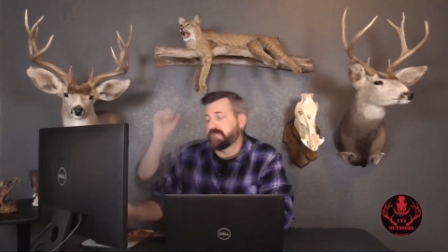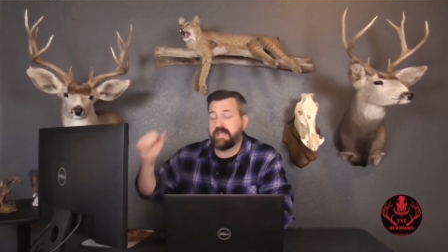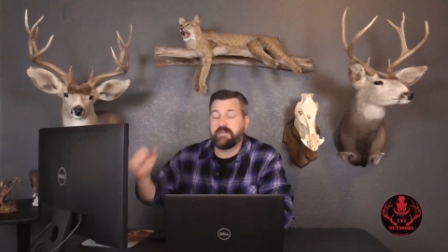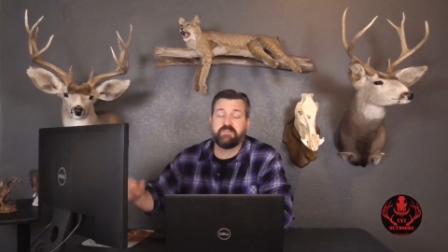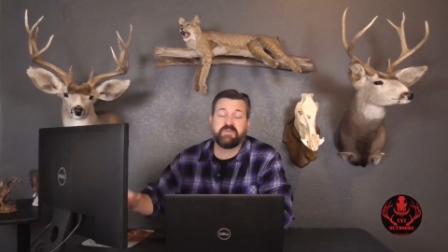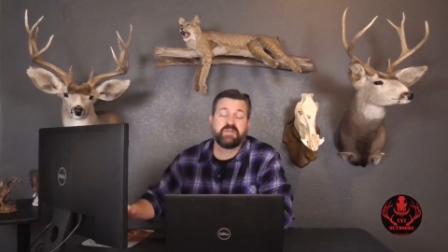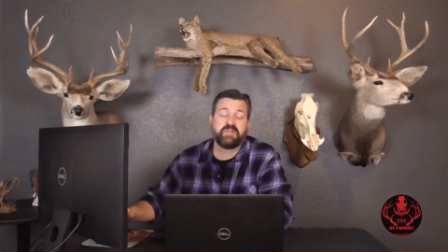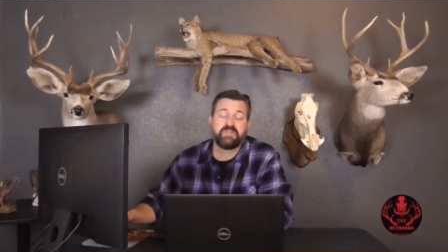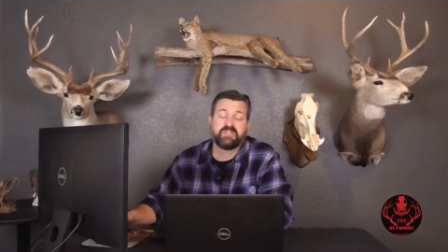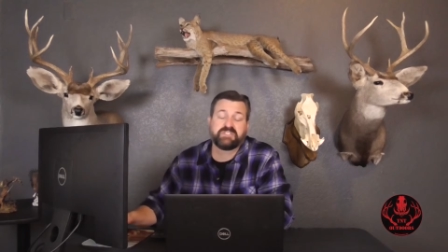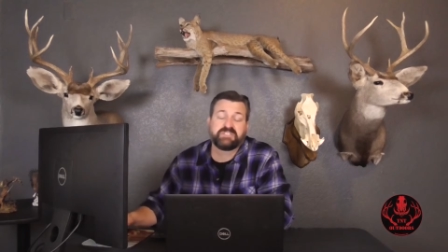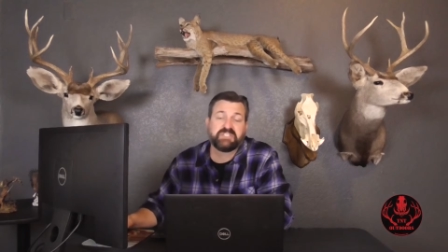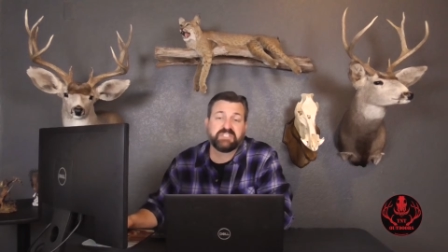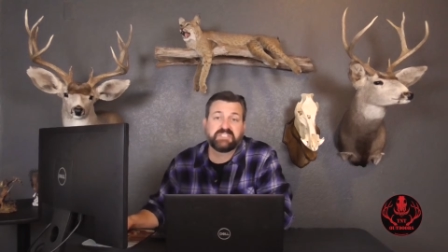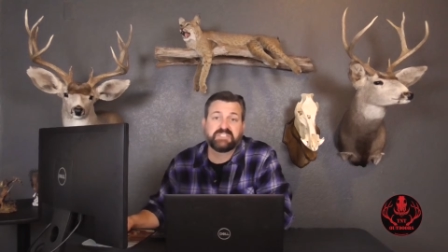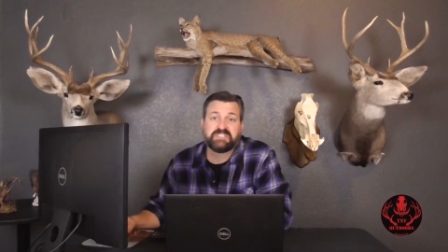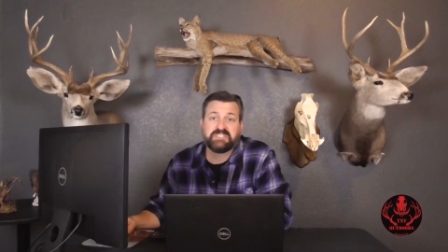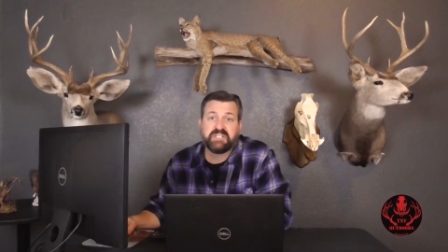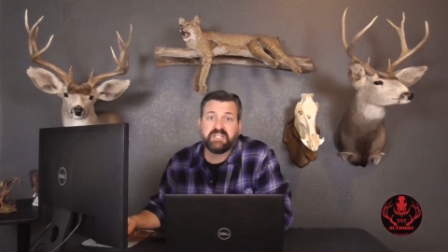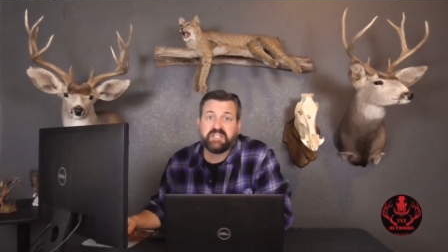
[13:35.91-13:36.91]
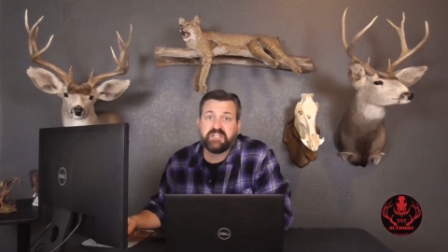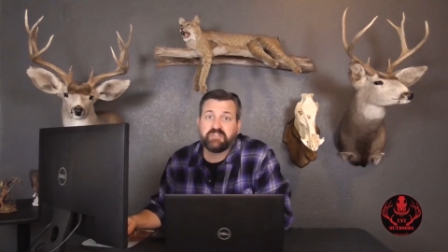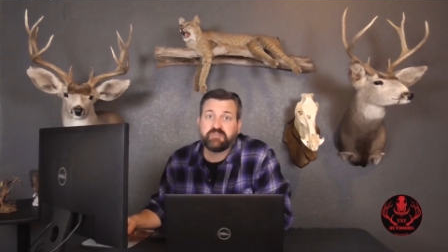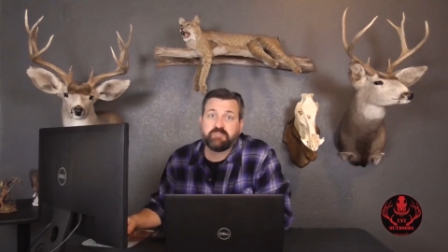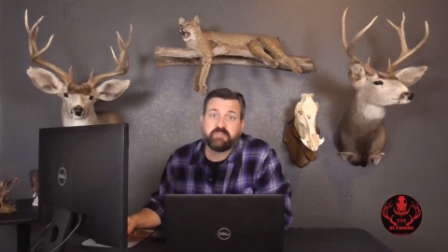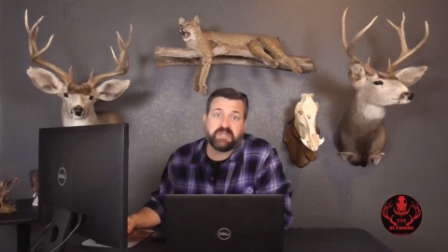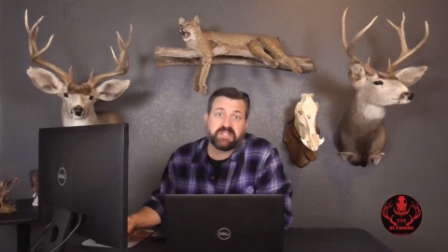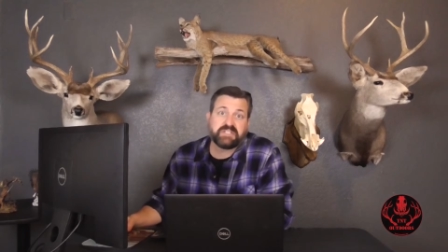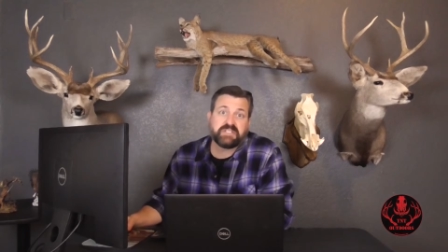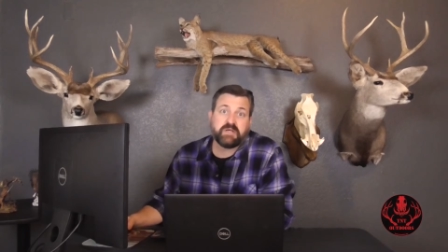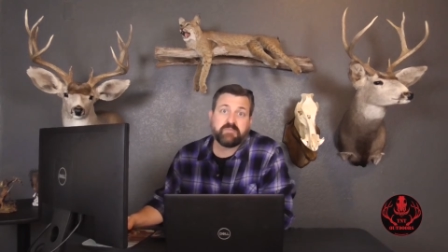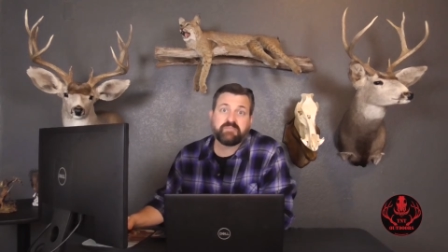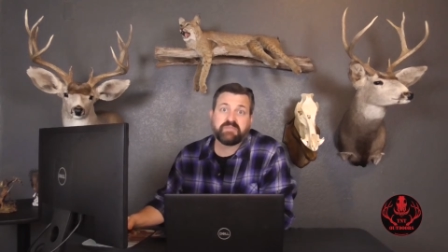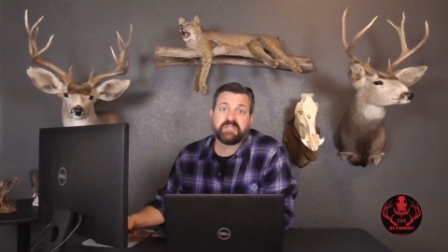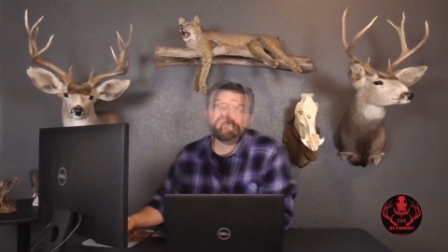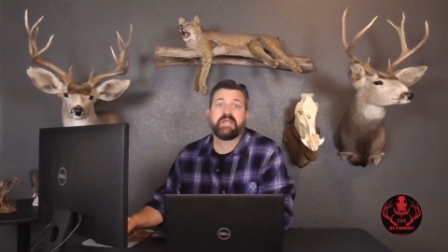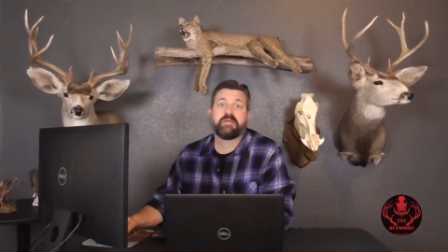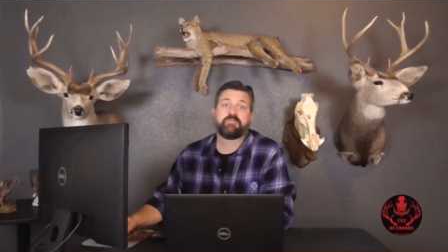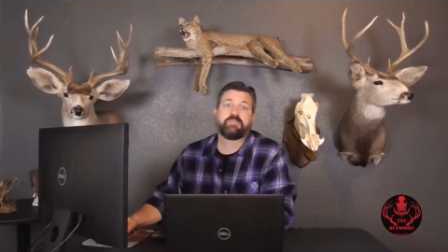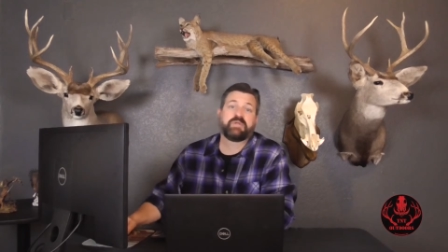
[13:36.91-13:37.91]
Came in on the 16th, picked up
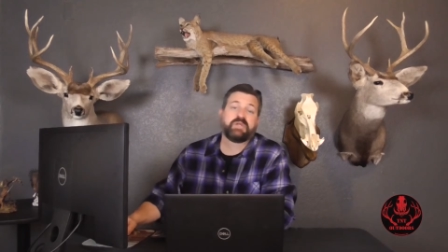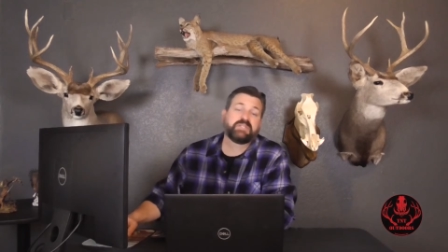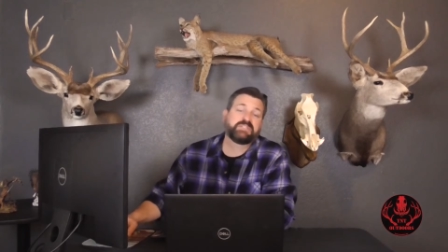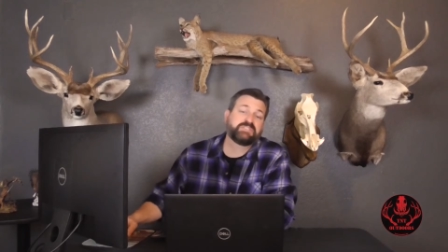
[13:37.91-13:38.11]
the camera